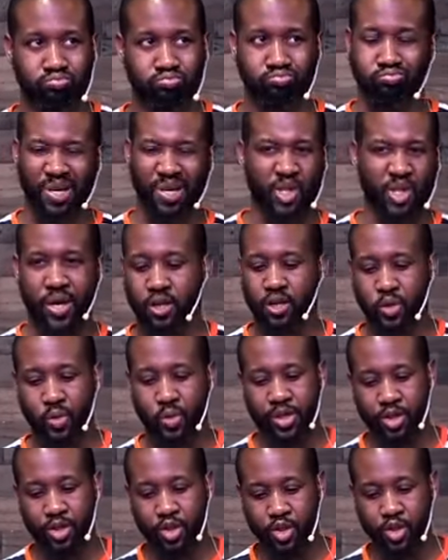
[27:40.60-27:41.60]
maybe 20
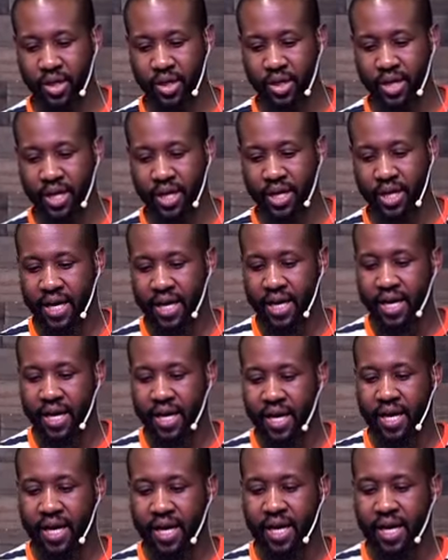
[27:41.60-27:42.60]
or 22,
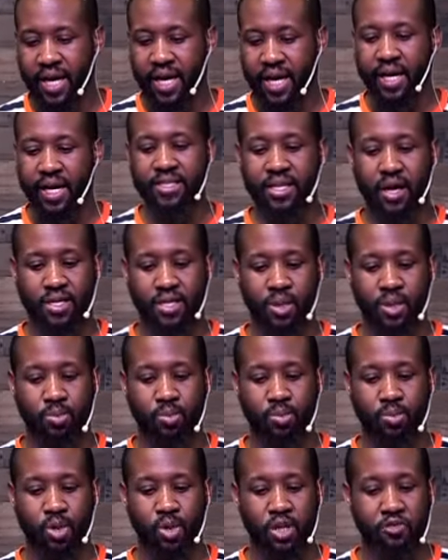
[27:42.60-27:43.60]
it
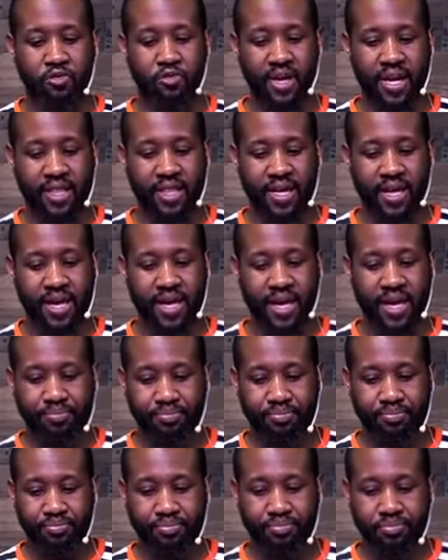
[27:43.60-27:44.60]
talks about the fact
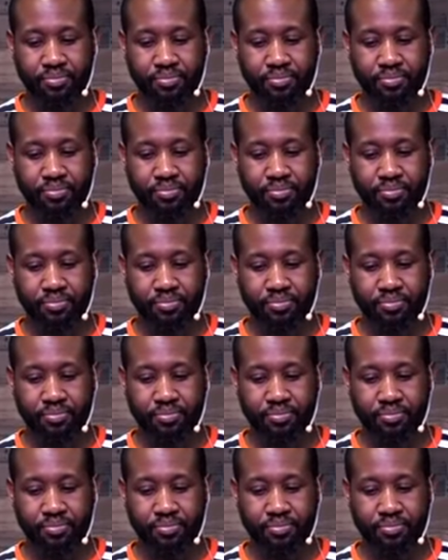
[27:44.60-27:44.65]
that